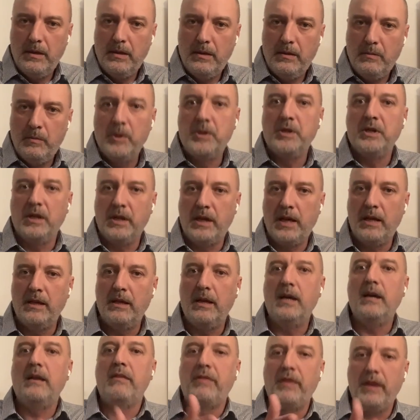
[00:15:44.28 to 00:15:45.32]
which again,
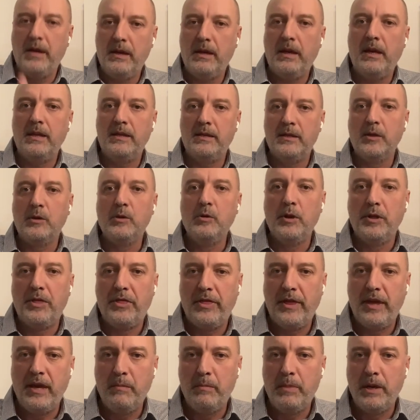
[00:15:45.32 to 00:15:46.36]
I think is a good
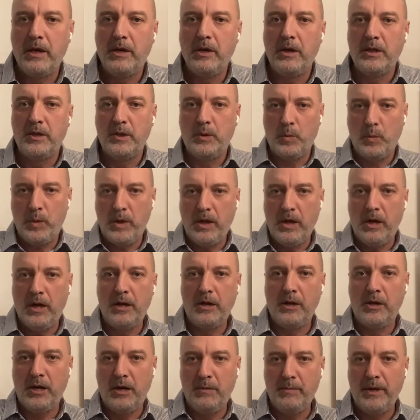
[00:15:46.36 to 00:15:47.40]
thing because we
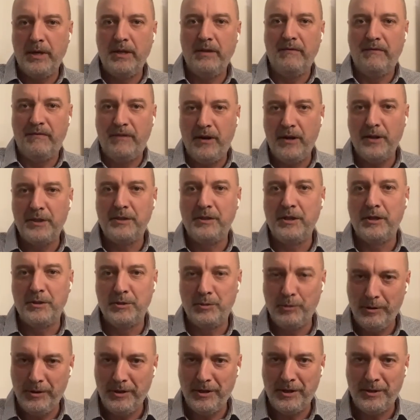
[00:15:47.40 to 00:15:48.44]
are coming faster
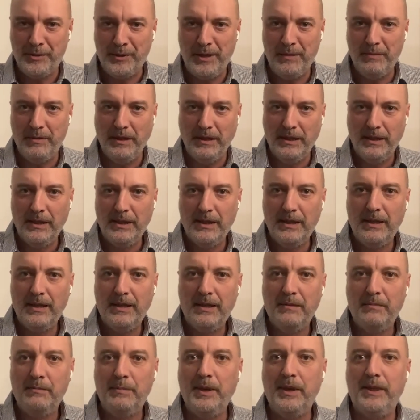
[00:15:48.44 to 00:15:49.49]
to an agreement.
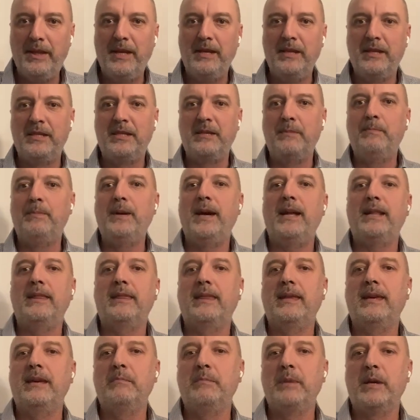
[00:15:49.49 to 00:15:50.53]
But then it's a bad
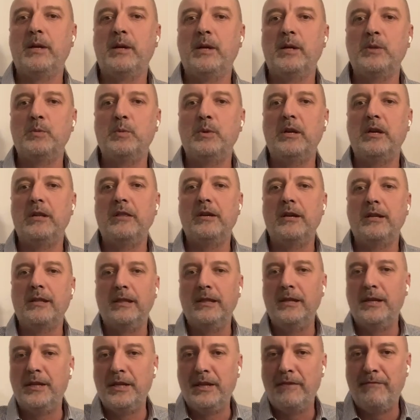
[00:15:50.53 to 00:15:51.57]
thing because we are not
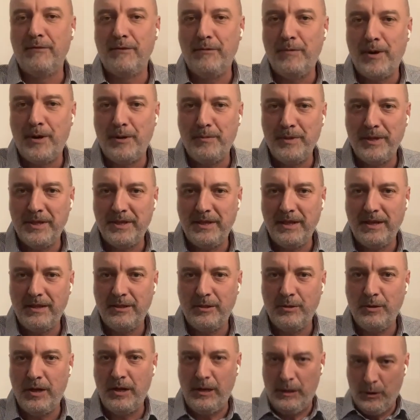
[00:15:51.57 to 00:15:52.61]
learning from our mistakes.
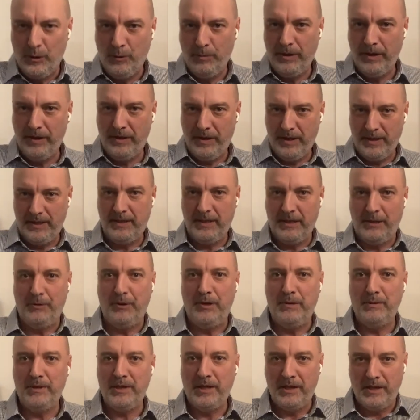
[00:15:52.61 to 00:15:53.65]
So I hope that this
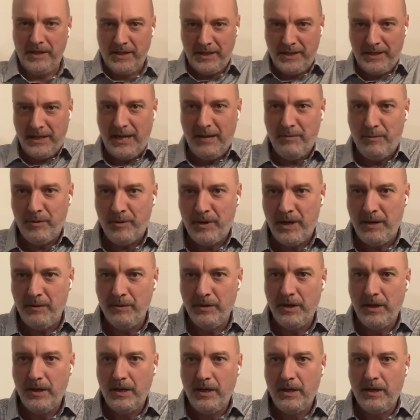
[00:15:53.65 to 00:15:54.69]
agreement and this time around,
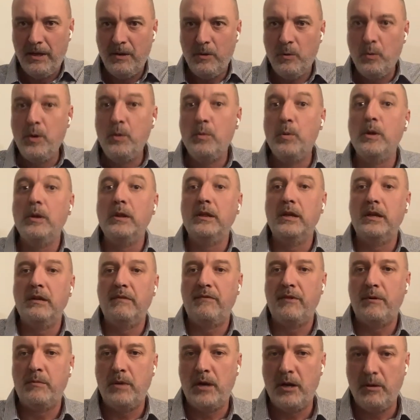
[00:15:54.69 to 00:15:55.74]
we will learn
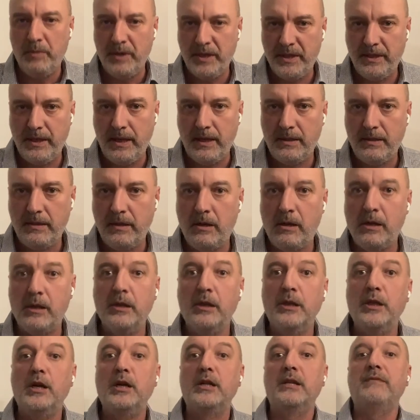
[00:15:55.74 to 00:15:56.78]
from our mistakes. There are
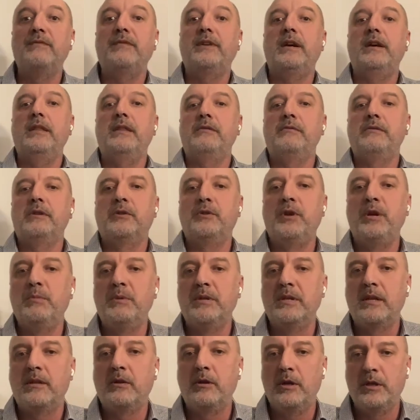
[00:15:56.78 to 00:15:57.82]
a lot of other
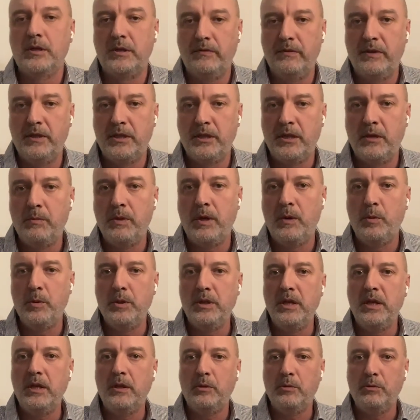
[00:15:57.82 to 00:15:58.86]
agreements that Kosovo and Serbia would
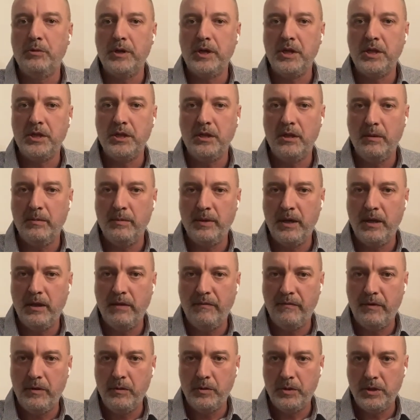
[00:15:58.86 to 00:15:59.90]
need to reach in the
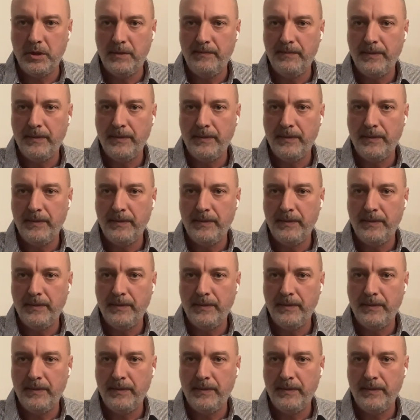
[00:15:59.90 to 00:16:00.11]
future.